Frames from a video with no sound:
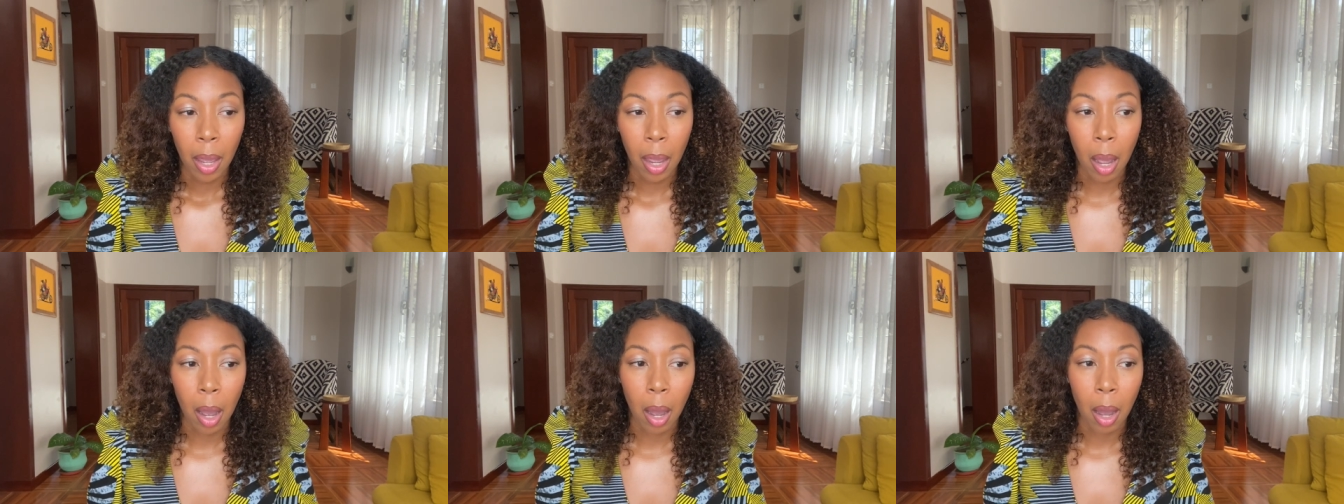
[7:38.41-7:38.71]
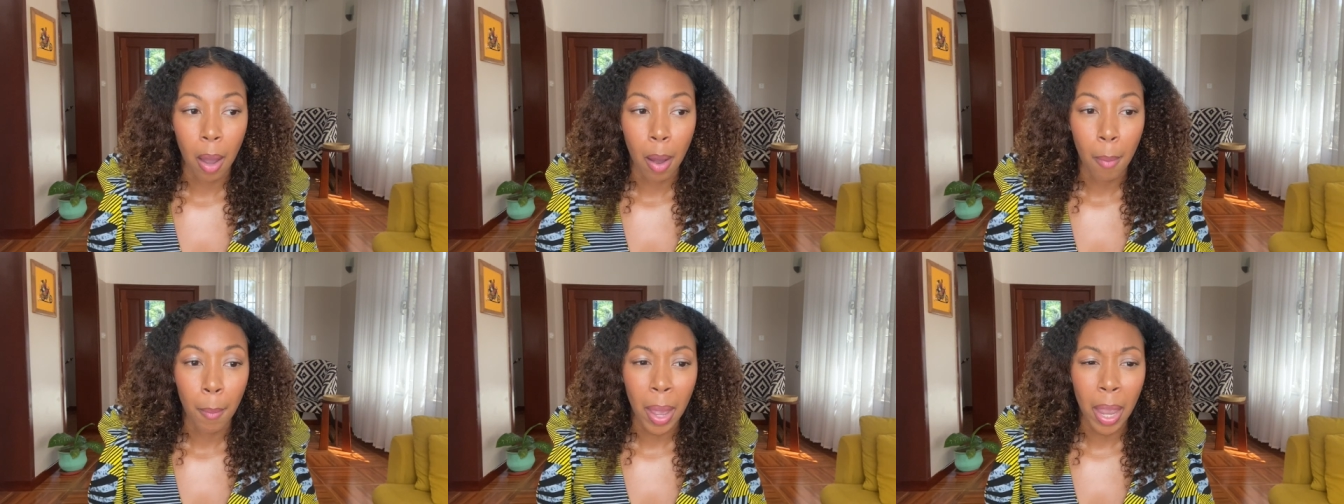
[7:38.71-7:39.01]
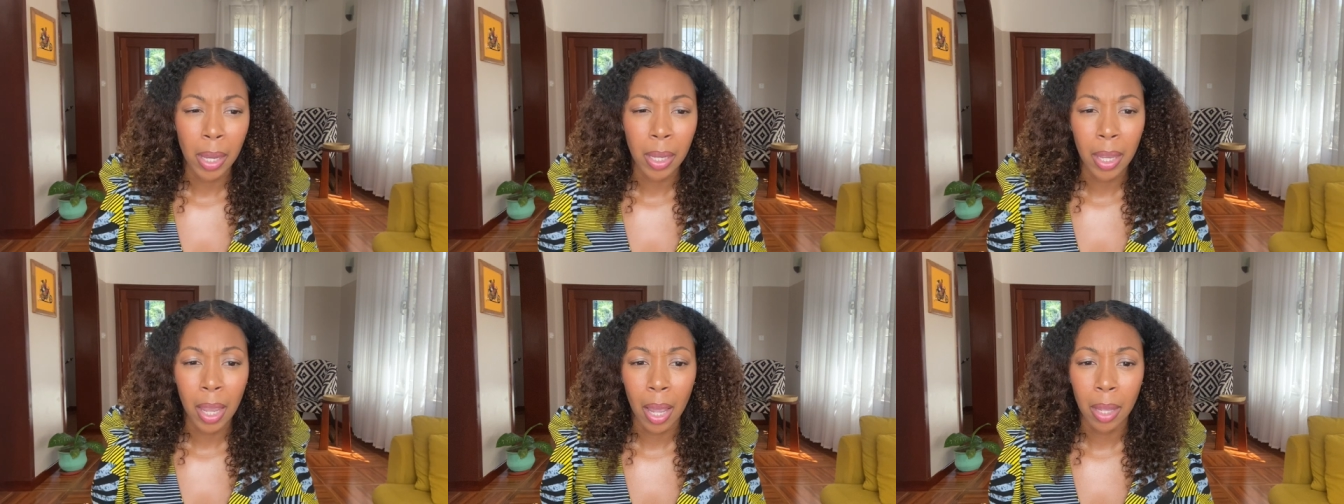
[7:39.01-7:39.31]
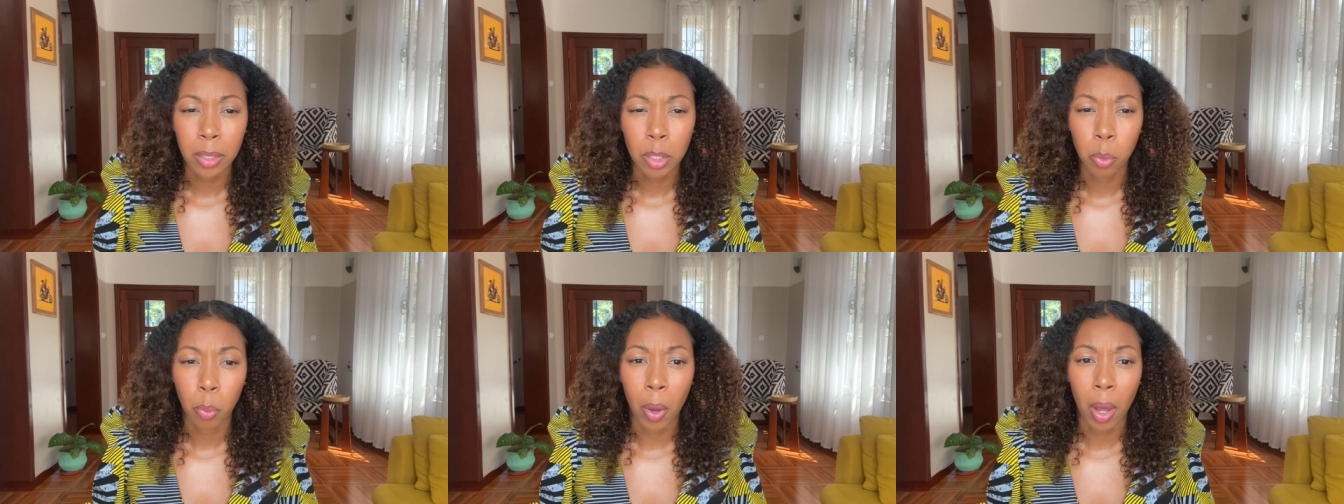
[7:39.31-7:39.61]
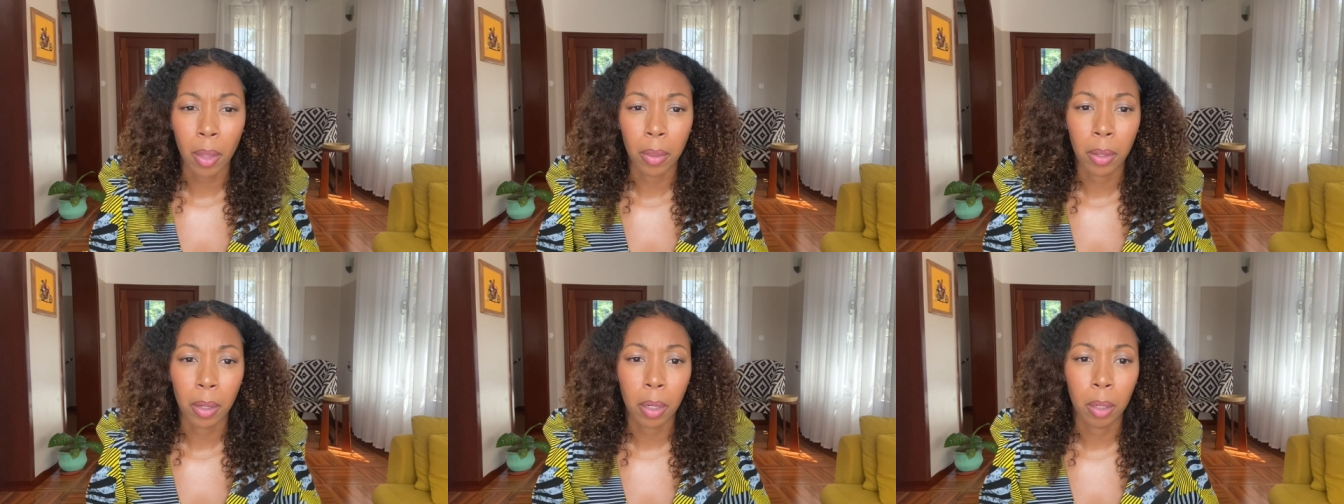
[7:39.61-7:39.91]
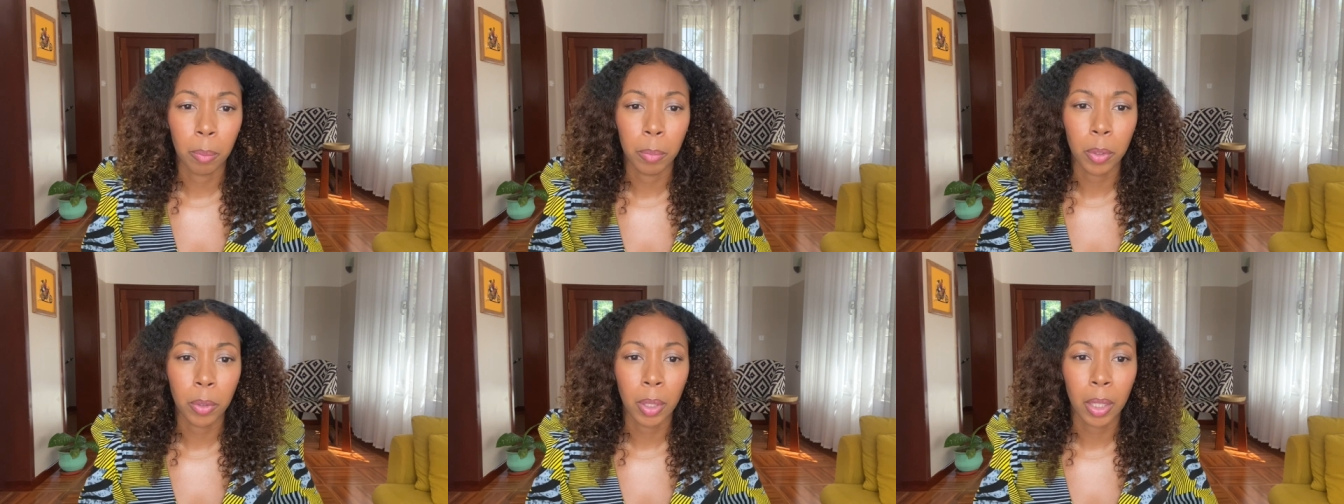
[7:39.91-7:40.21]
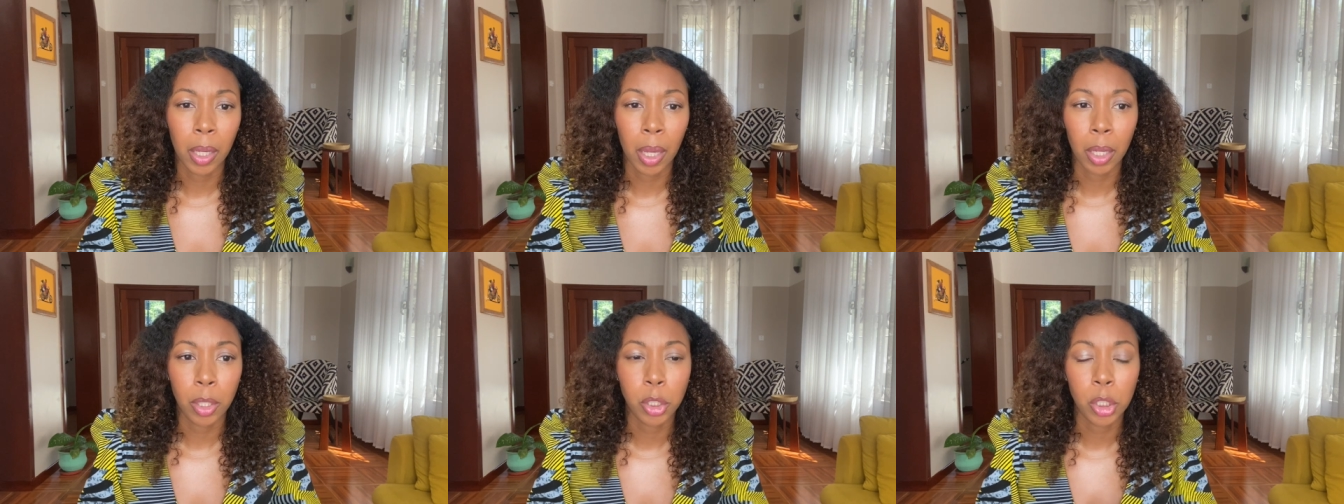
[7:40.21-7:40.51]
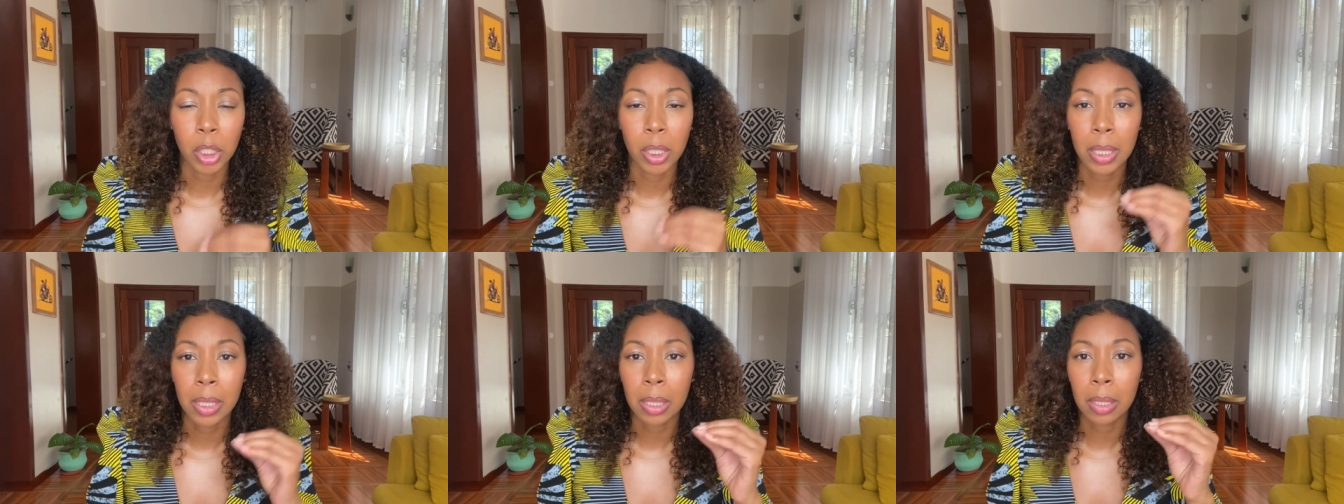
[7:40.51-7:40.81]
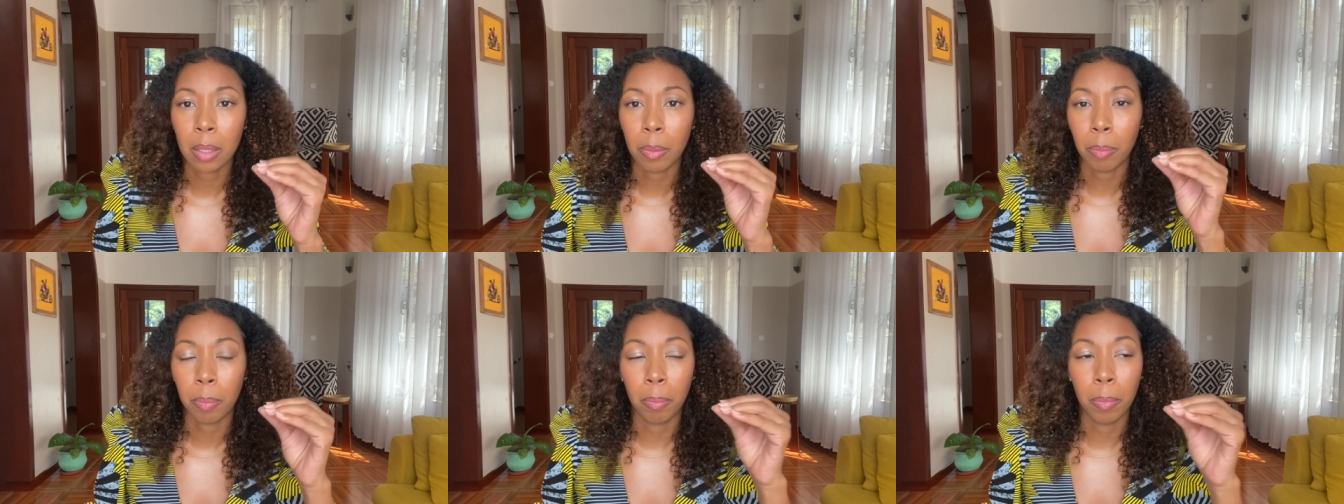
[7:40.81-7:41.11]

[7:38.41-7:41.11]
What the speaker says: And yes, while the communication is